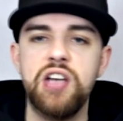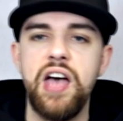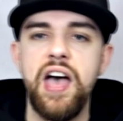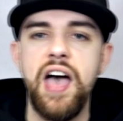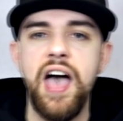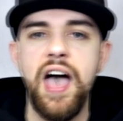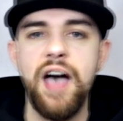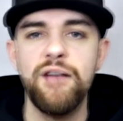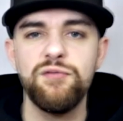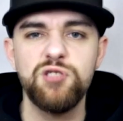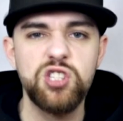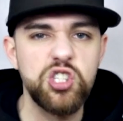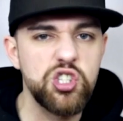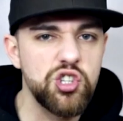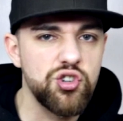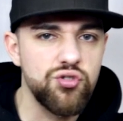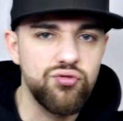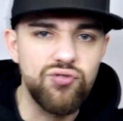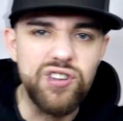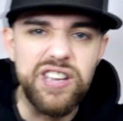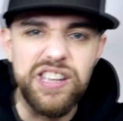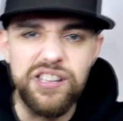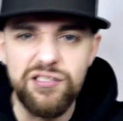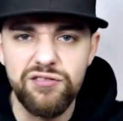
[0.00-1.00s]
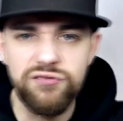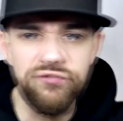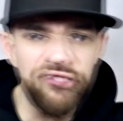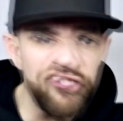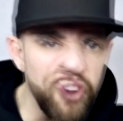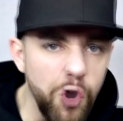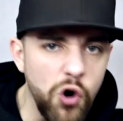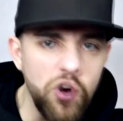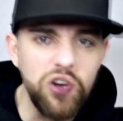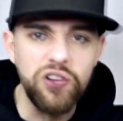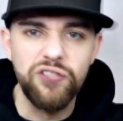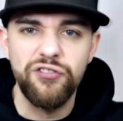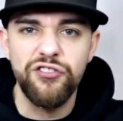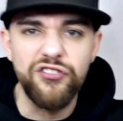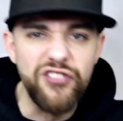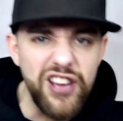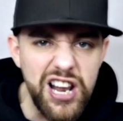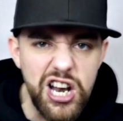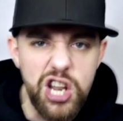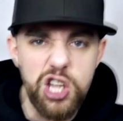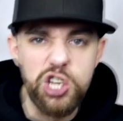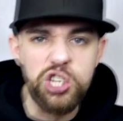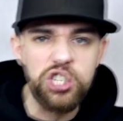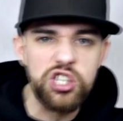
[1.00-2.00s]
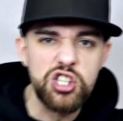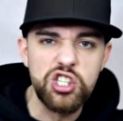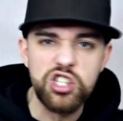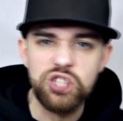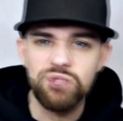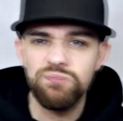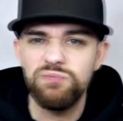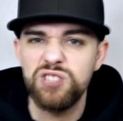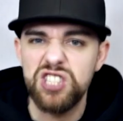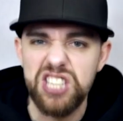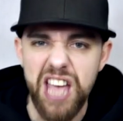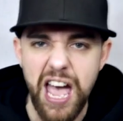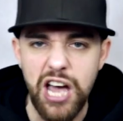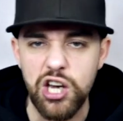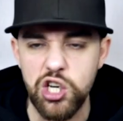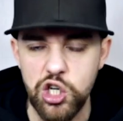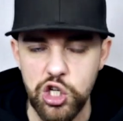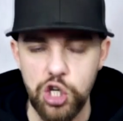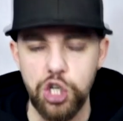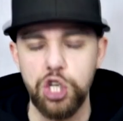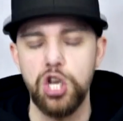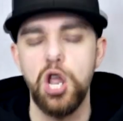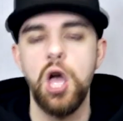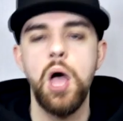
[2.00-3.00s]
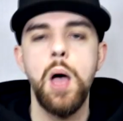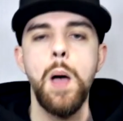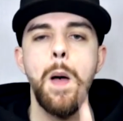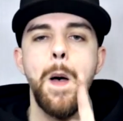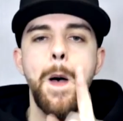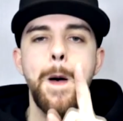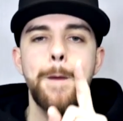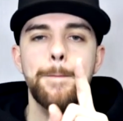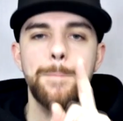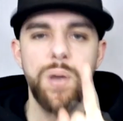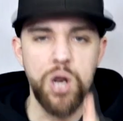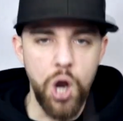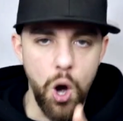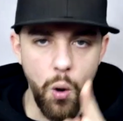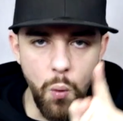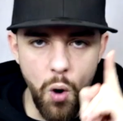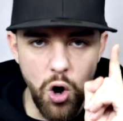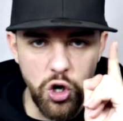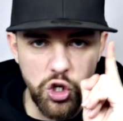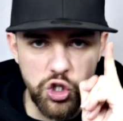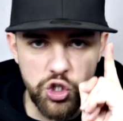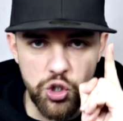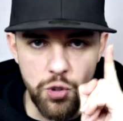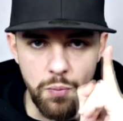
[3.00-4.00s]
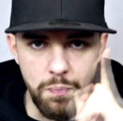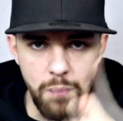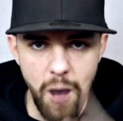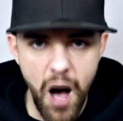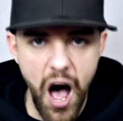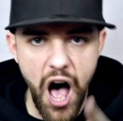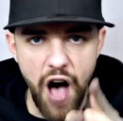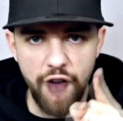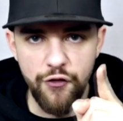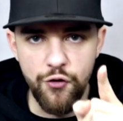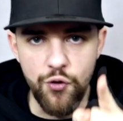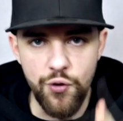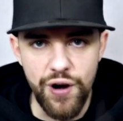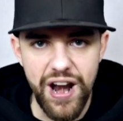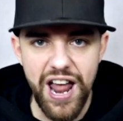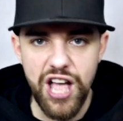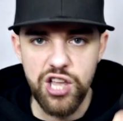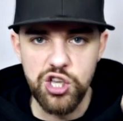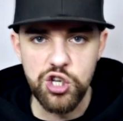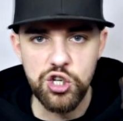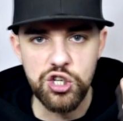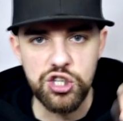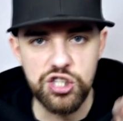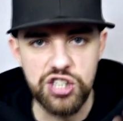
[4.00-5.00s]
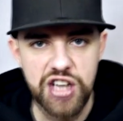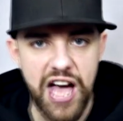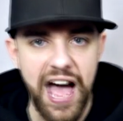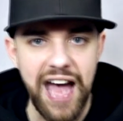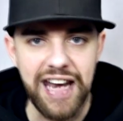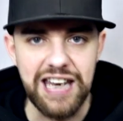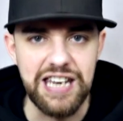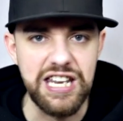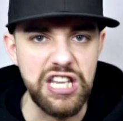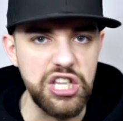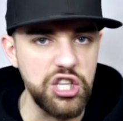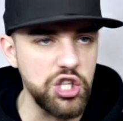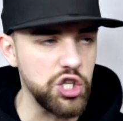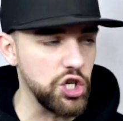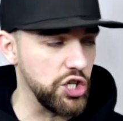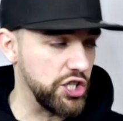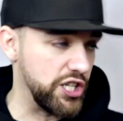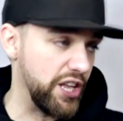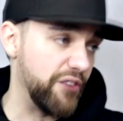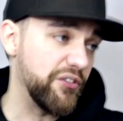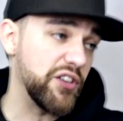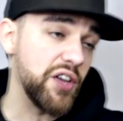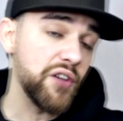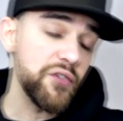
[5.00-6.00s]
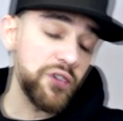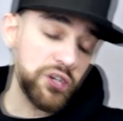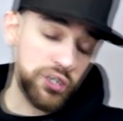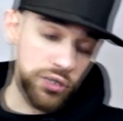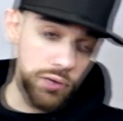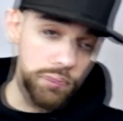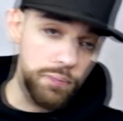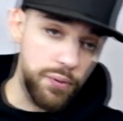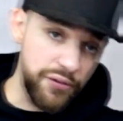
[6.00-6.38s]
uh, Street Fog villains section. But I want some Marvel Legends hand ninjas. They've given us some